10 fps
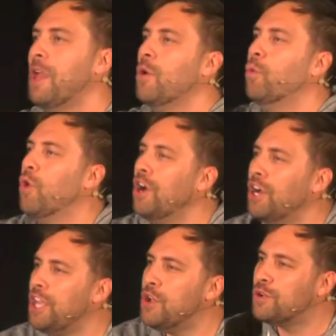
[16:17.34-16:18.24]
What
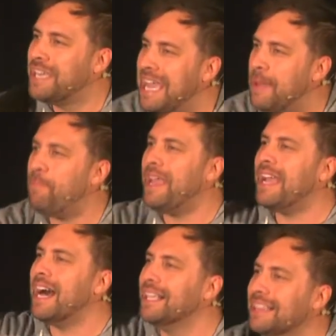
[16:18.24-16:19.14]
are you keeping
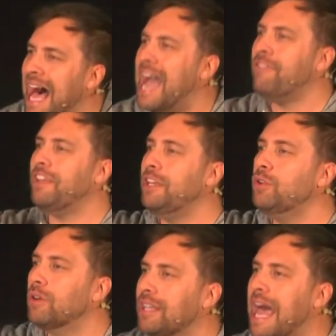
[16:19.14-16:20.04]
alive in
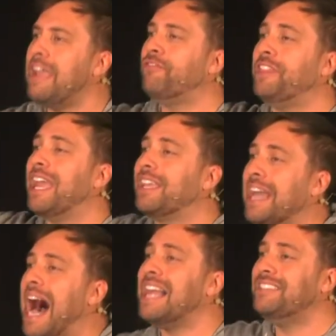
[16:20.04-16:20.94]
your life that
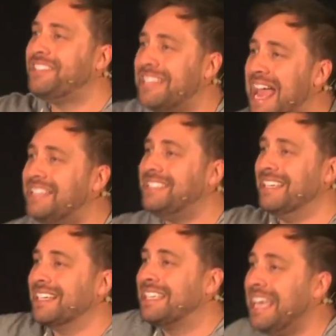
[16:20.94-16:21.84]
God said
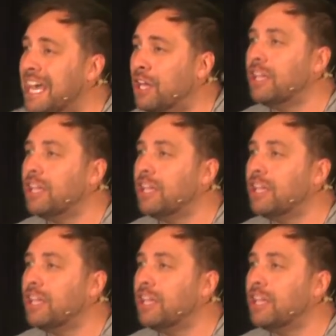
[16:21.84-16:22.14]
to kill